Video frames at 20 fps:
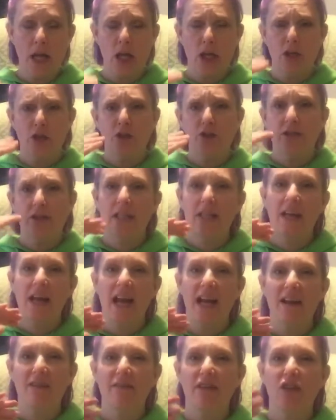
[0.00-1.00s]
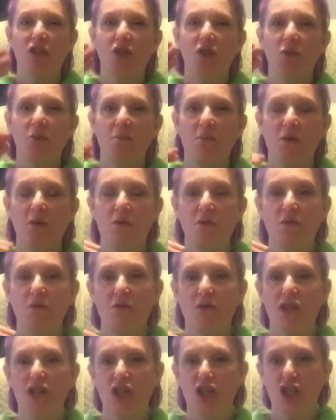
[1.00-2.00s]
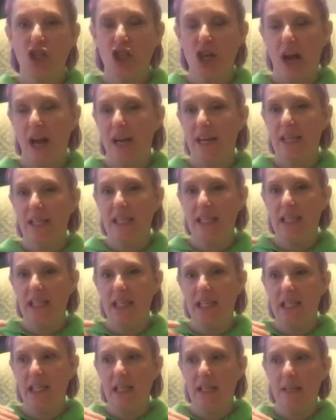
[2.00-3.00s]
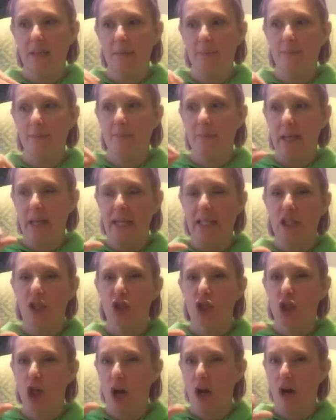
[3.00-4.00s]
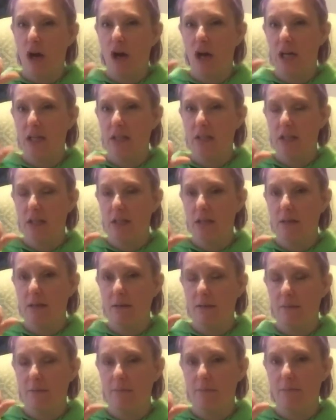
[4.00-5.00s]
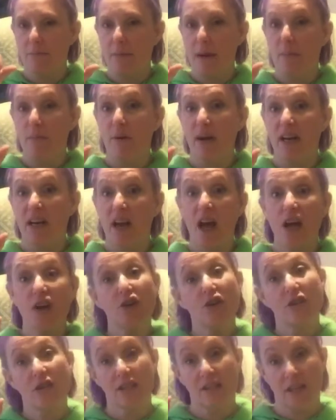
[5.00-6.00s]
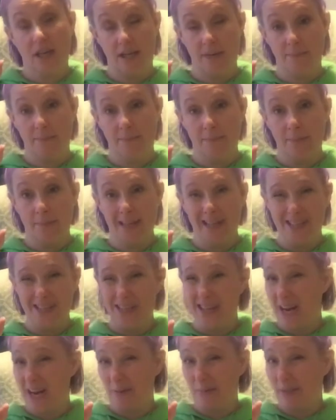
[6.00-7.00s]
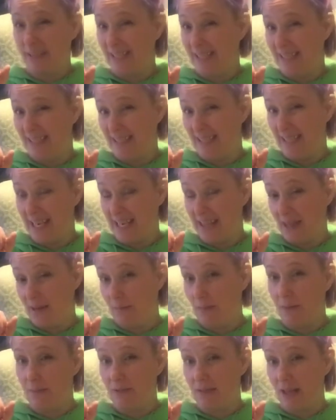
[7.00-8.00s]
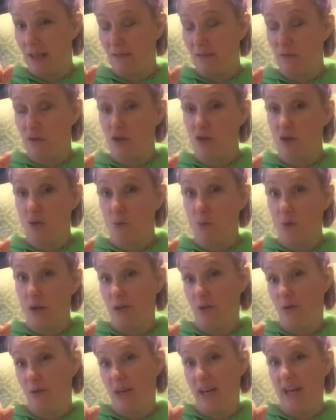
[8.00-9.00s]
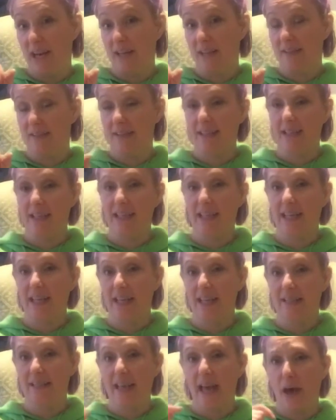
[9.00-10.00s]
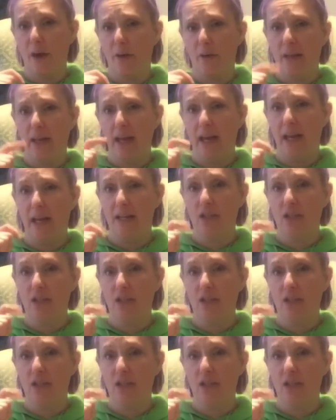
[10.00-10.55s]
you'll see kind of a smooth, shiny, and taut membrane under the skin. You can't really see them themselves. What you can see is how they